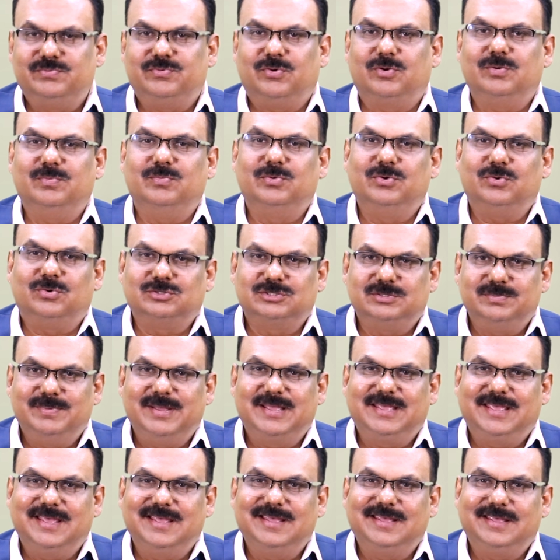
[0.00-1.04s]
for notes
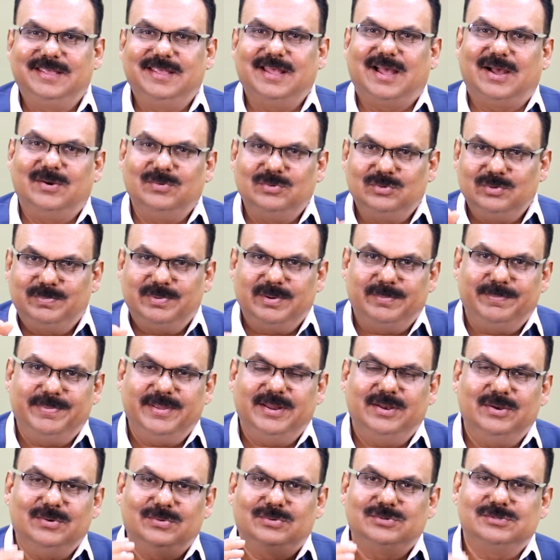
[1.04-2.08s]
making, how to
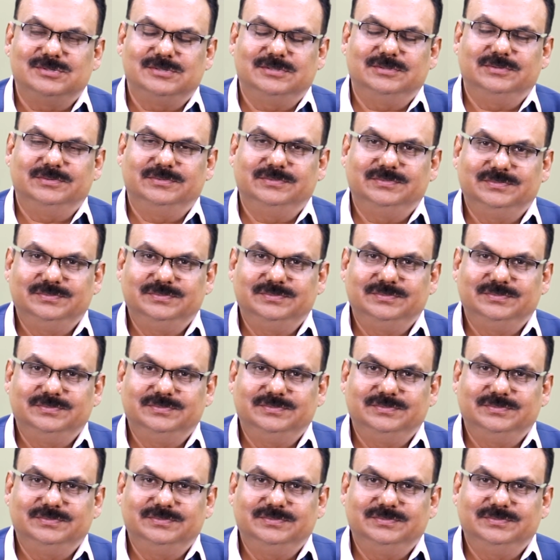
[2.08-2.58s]
prepare notes?